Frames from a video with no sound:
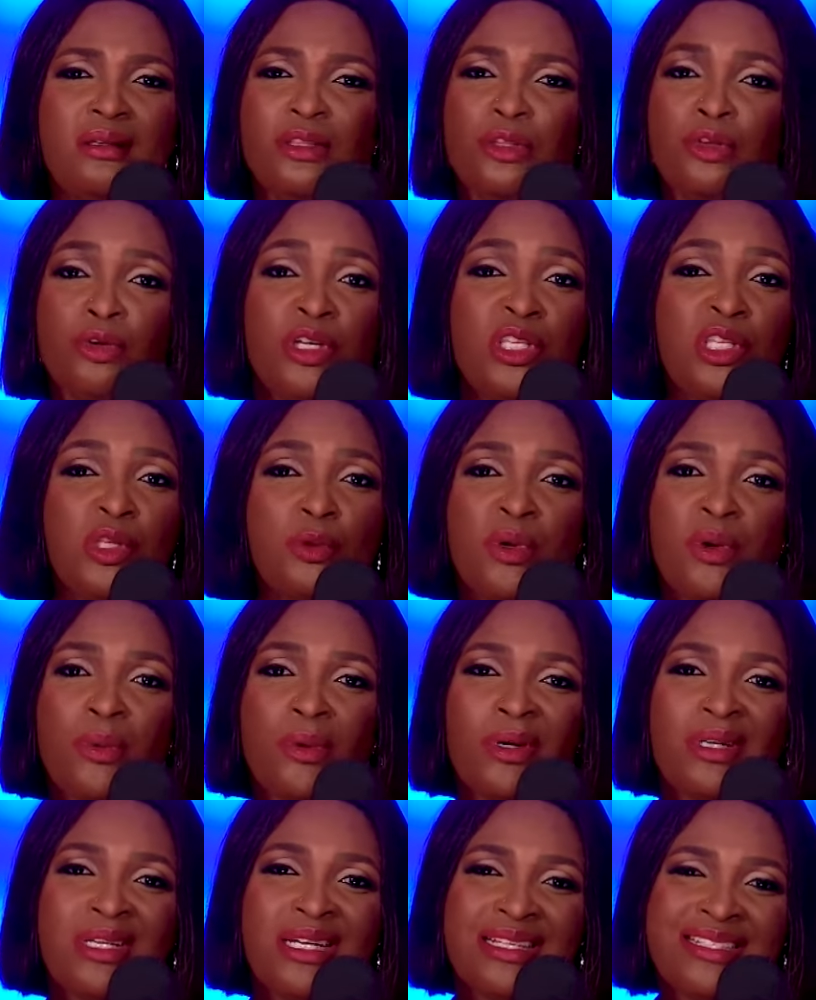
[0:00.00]
doing the
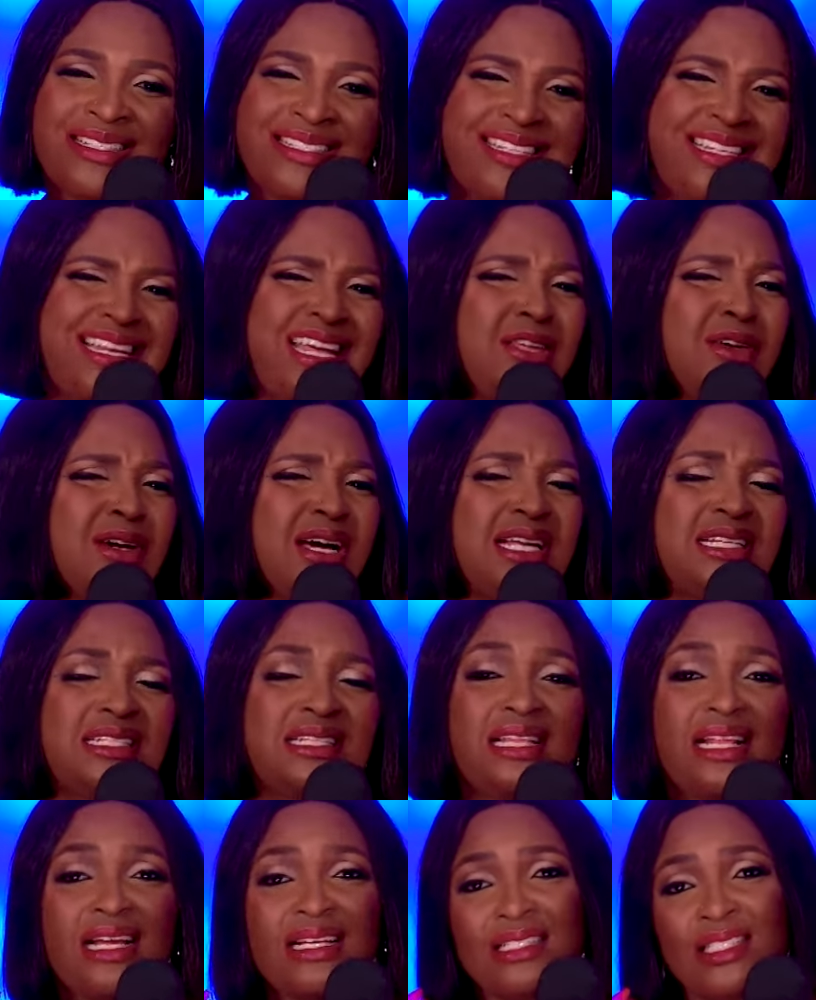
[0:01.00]
waywardness. Is it that you guys
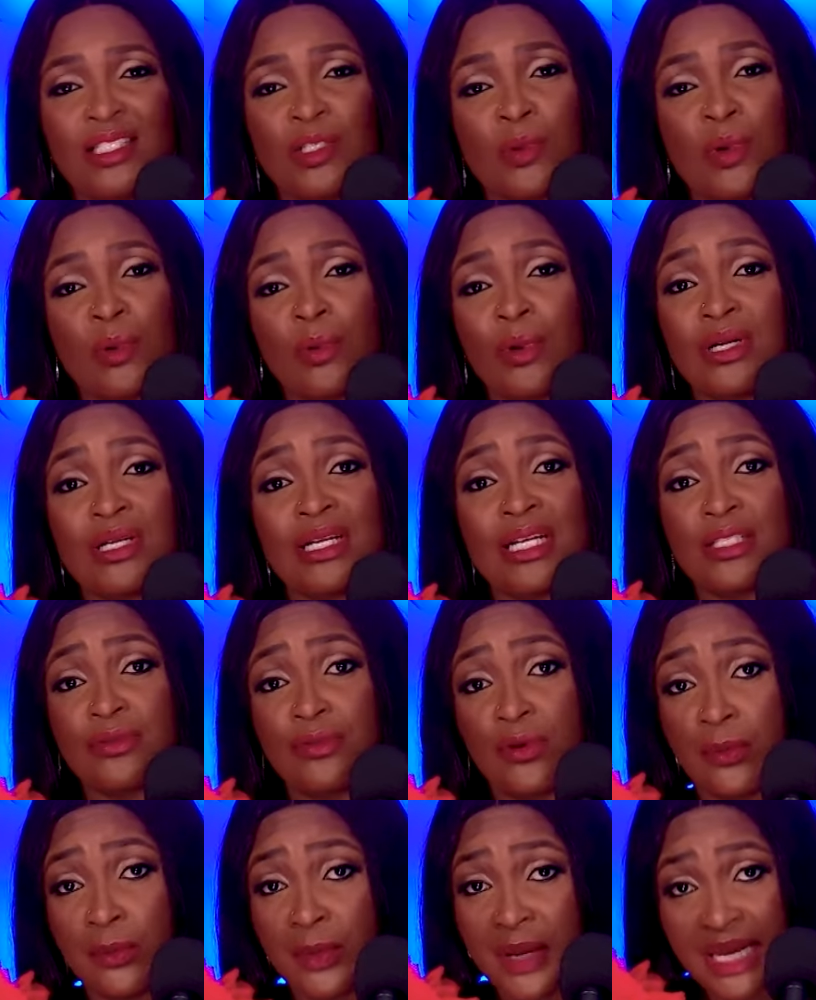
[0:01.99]
lance the waywardness
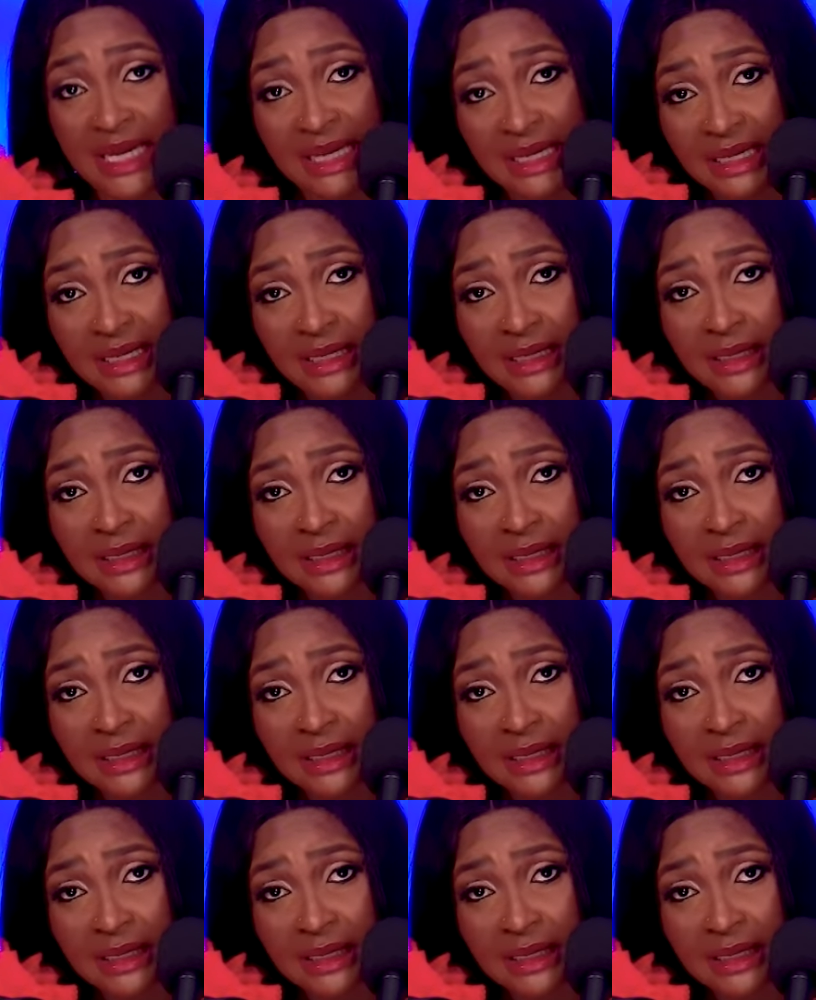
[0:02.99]
from men?